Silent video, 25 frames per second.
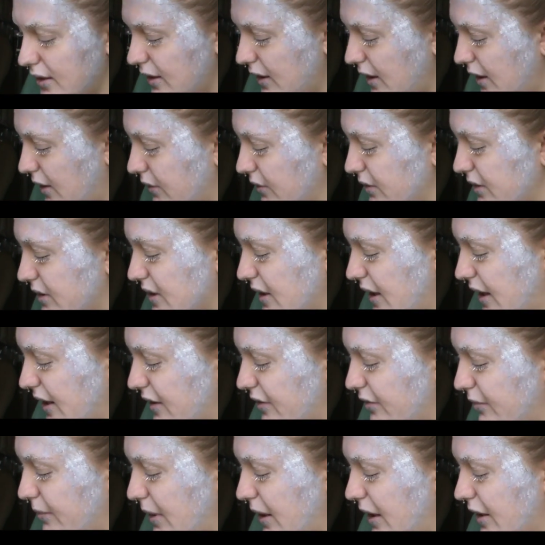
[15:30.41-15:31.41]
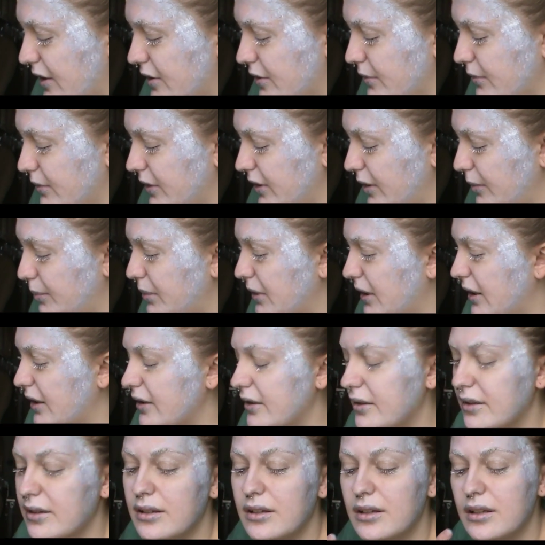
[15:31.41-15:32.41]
outside of my actual lip line.